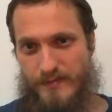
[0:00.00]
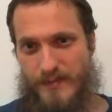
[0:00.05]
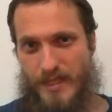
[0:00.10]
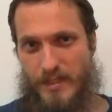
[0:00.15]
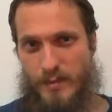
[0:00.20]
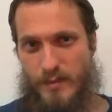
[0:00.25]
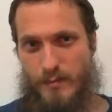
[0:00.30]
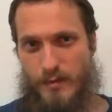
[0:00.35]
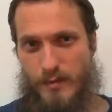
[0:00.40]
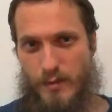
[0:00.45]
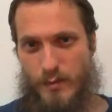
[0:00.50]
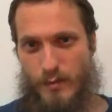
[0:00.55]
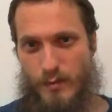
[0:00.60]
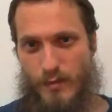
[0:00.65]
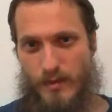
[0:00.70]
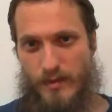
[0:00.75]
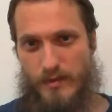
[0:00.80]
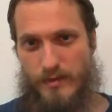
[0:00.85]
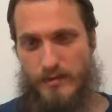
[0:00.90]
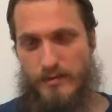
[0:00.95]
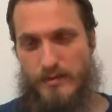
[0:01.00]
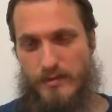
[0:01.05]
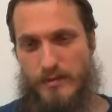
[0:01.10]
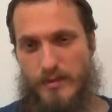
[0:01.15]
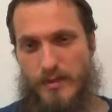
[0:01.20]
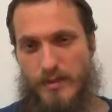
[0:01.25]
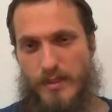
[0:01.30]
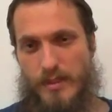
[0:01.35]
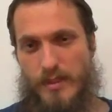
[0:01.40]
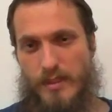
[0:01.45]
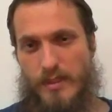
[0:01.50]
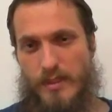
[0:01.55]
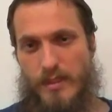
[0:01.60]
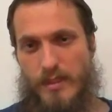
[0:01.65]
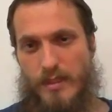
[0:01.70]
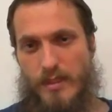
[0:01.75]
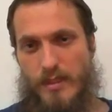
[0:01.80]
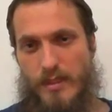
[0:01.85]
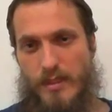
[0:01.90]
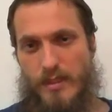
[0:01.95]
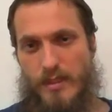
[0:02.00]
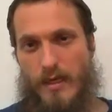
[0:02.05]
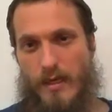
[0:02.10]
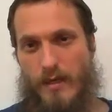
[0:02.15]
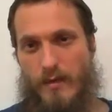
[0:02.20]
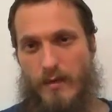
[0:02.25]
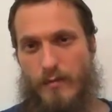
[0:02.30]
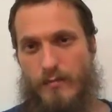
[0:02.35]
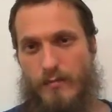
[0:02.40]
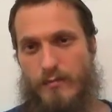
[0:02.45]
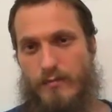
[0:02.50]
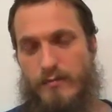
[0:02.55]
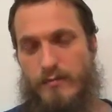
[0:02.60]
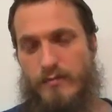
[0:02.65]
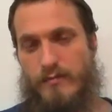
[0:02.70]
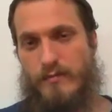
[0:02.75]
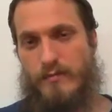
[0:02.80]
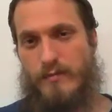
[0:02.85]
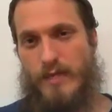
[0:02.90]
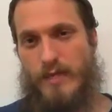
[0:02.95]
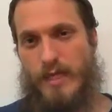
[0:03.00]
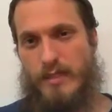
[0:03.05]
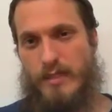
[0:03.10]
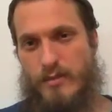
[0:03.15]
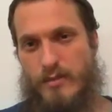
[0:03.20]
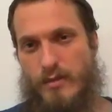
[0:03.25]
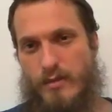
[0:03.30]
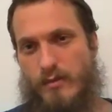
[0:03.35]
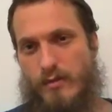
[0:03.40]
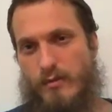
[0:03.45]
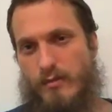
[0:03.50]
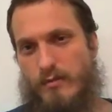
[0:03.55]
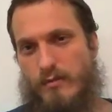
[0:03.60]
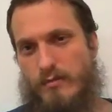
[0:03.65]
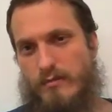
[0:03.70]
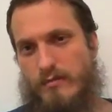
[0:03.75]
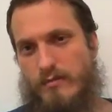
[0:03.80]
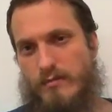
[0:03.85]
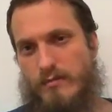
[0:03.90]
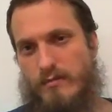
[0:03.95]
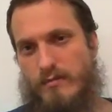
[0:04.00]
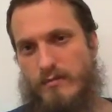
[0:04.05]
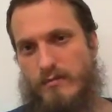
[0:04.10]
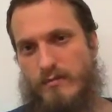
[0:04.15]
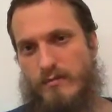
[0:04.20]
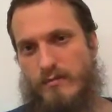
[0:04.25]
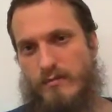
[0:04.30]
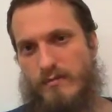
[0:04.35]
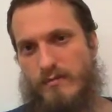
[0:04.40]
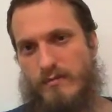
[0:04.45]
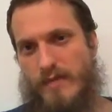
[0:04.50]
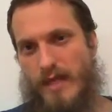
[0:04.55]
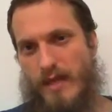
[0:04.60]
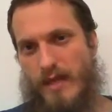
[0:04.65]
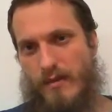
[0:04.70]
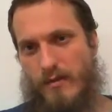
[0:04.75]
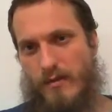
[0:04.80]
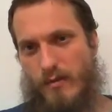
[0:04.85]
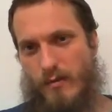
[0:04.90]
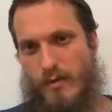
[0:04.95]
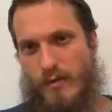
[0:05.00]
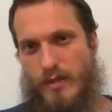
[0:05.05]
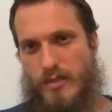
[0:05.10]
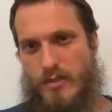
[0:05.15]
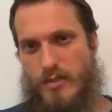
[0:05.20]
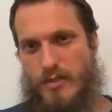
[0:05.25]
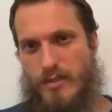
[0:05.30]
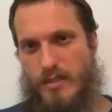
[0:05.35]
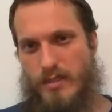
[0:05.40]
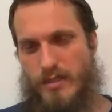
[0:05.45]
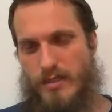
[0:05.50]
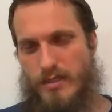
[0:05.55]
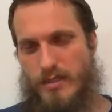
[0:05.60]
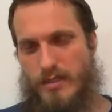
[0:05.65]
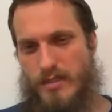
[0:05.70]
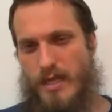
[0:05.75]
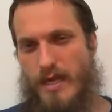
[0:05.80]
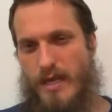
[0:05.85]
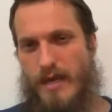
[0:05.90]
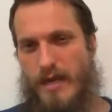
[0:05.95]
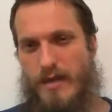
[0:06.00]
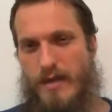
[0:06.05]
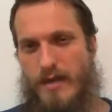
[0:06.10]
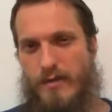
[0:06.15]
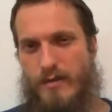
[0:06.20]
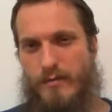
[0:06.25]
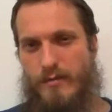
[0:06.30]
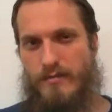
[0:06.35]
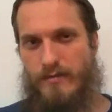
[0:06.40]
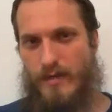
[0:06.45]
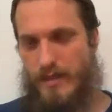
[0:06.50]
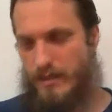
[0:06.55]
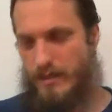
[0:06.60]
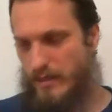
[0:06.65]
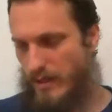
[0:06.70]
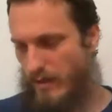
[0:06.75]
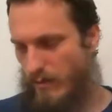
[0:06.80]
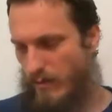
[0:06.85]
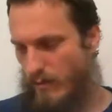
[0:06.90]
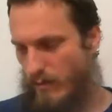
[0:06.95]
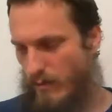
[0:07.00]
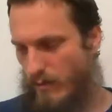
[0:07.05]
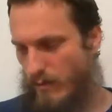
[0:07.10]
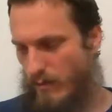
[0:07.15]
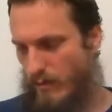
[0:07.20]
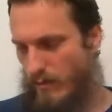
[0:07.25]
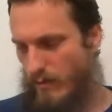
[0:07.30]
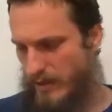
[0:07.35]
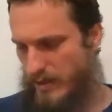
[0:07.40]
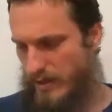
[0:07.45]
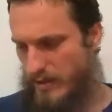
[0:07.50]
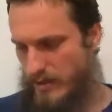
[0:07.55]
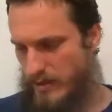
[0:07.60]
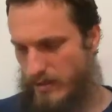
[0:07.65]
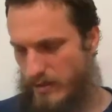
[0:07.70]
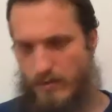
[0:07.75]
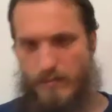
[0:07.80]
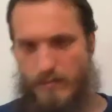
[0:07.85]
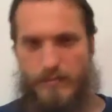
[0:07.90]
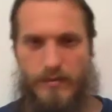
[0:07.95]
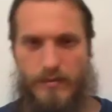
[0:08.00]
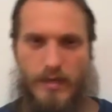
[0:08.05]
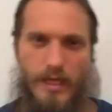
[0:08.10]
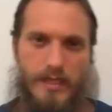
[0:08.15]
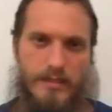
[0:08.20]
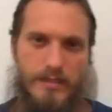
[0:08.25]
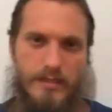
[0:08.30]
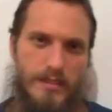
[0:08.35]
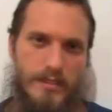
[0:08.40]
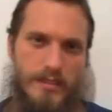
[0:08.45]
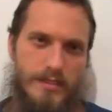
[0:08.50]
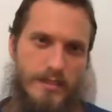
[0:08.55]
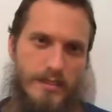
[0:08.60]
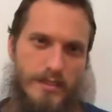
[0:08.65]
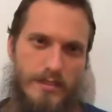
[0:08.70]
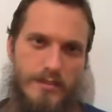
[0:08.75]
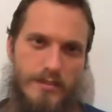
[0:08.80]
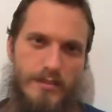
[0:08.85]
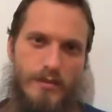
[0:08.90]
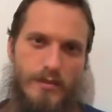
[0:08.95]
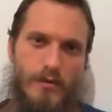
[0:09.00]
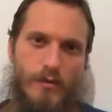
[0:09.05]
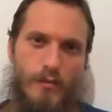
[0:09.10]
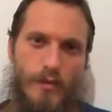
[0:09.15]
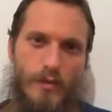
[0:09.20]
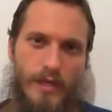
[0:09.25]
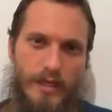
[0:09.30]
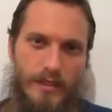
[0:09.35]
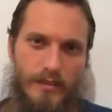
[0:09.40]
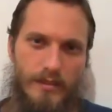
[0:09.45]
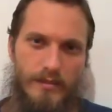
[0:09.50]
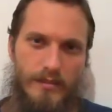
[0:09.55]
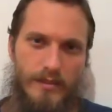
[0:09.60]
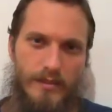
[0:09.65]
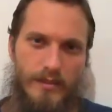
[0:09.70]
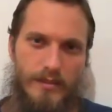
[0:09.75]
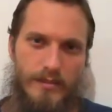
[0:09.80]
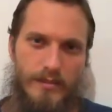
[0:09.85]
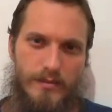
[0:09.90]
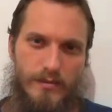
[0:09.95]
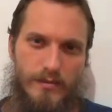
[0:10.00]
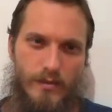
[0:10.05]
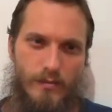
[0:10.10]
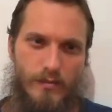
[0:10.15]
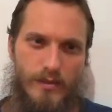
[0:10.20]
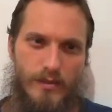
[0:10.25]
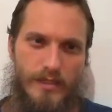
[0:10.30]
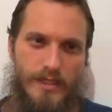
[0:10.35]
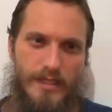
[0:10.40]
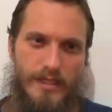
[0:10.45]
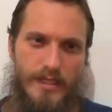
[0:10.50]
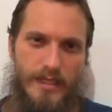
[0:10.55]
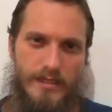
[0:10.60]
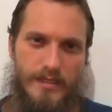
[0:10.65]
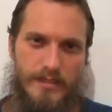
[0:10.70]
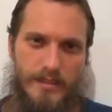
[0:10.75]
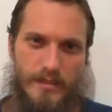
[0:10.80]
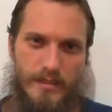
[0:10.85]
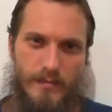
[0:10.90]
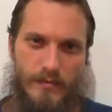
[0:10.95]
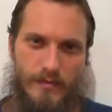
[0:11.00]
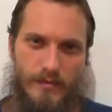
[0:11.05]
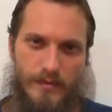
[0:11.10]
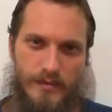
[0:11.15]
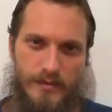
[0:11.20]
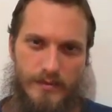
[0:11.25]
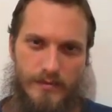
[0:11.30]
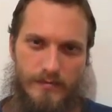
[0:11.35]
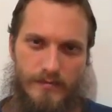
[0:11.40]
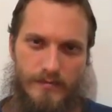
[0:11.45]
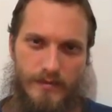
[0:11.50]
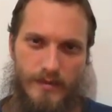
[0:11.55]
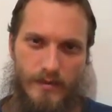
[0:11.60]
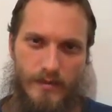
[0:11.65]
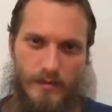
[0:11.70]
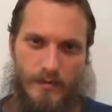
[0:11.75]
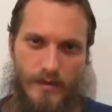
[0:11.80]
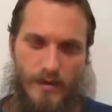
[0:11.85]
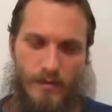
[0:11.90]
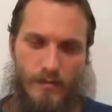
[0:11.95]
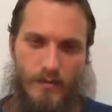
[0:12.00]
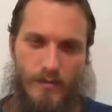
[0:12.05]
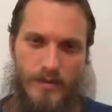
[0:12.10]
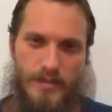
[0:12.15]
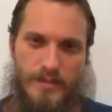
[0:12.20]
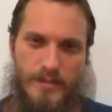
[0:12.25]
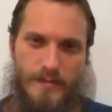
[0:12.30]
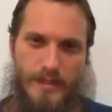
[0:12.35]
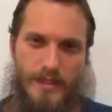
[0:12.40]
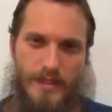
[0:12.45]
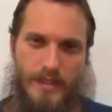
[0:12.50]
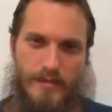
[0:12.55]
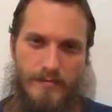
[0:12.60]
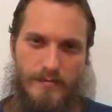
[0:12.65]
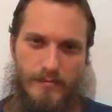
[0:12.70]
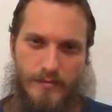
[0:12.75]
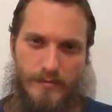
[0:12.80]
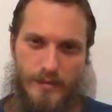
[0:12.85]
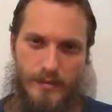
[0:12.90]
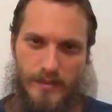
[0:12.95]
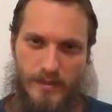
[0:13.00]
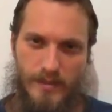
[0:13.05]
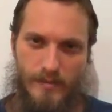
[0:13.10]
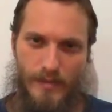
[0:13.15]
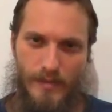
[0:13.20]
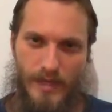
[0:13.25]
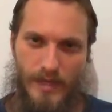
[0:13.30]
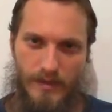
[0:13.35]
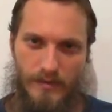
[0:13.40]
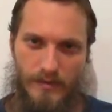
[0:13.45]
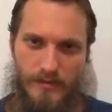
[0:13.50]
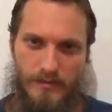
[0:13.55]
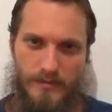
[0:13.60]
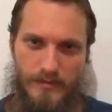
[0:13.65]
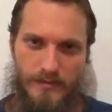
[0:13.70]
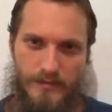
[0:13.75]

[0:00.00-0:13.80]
That's much more. And so now the question is, how do we find that why? Is there a process and is there a way to really get deeper and to figure out what is my life really about?